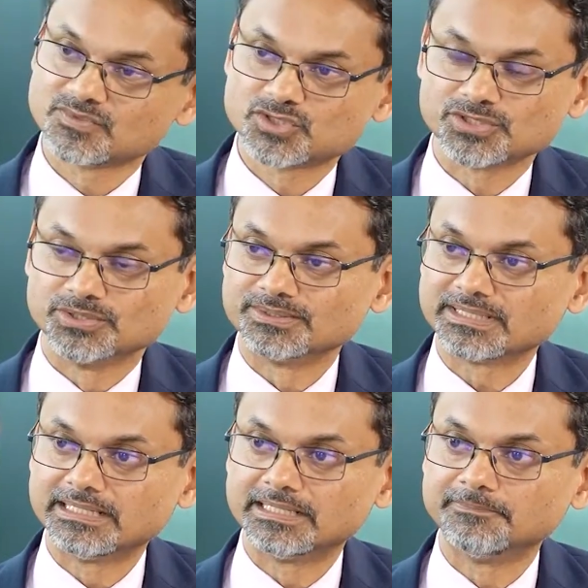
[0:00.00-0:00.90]
Sure.
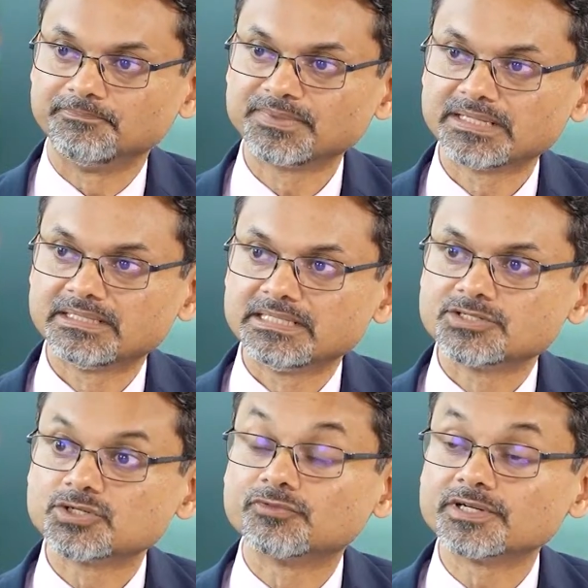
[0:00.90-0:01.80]

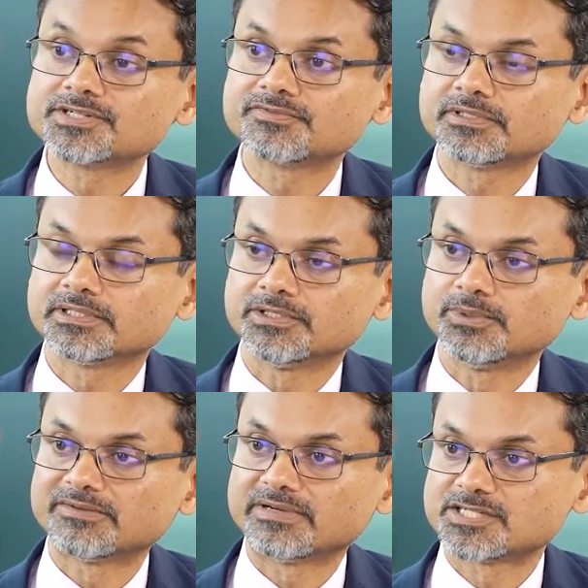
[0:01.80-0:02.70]
So first of all, you
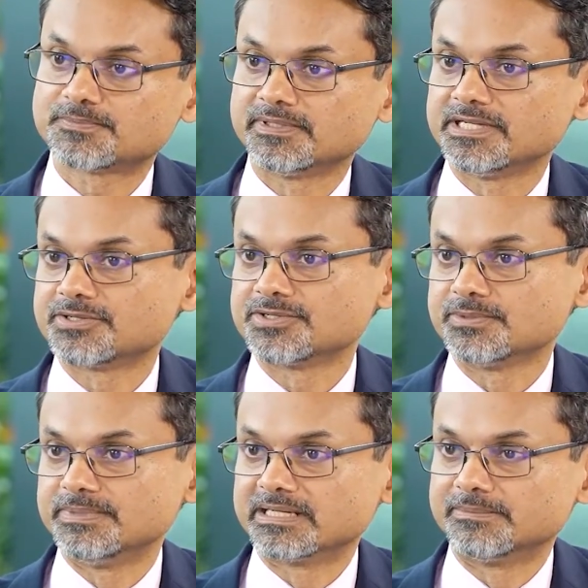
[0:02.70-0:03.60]
have aspirations
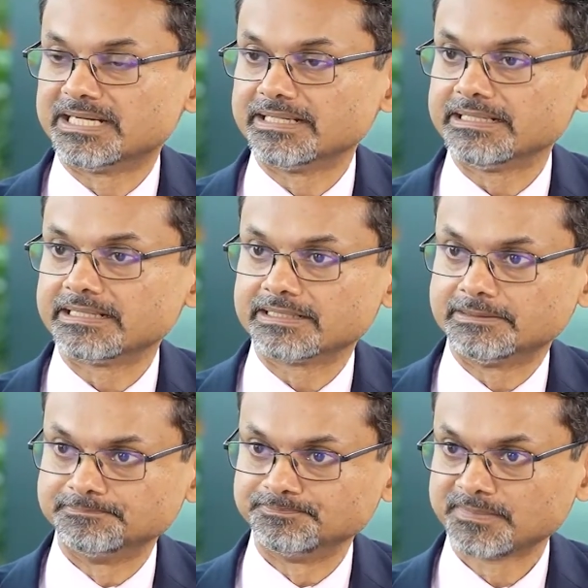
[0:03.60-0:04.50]
to become high
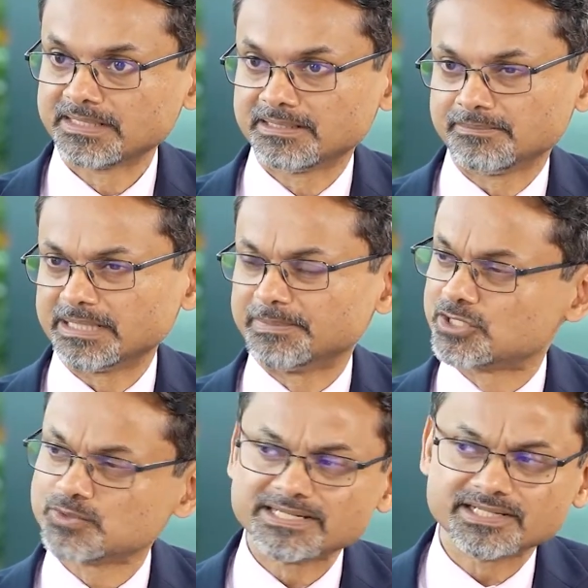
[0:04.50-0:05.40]
income by
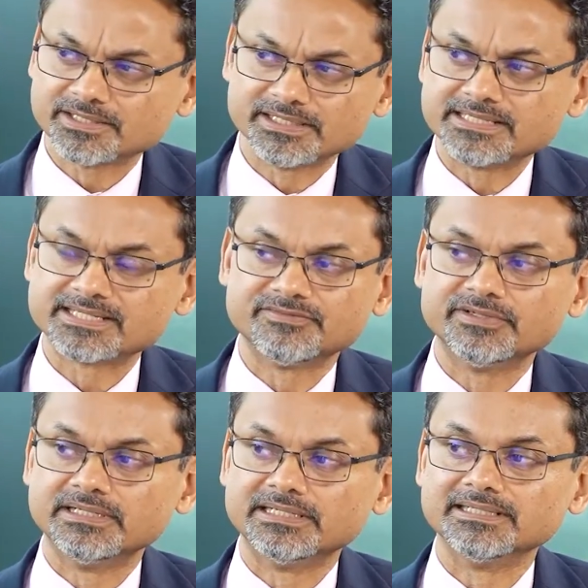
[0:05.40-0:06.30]
about
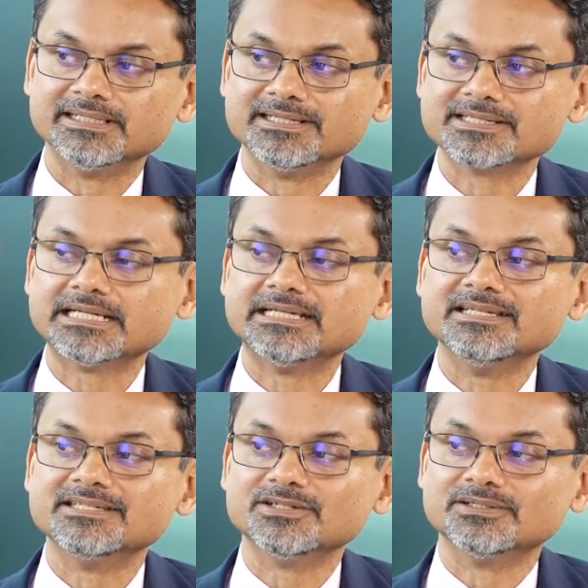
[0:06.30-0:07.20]
2037, I understand
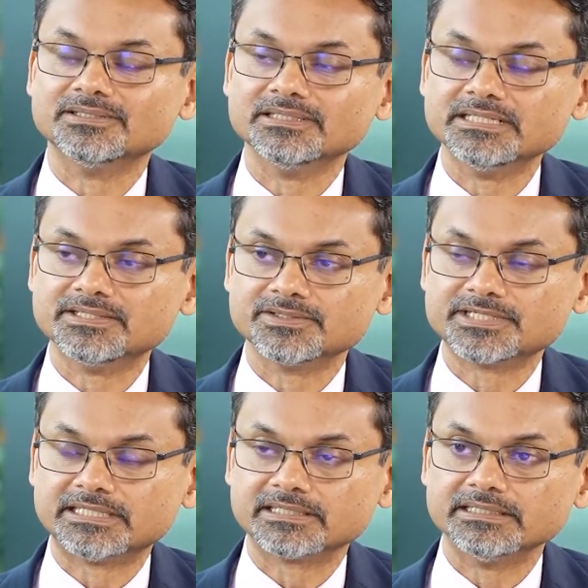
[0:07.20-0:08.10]
is your
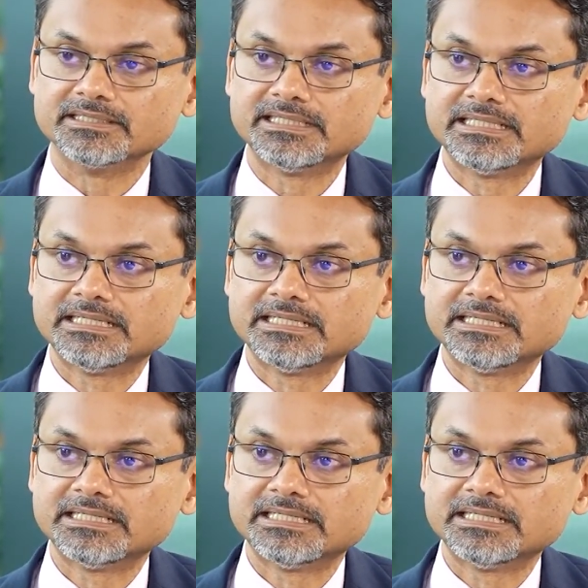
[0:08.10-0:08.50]
target.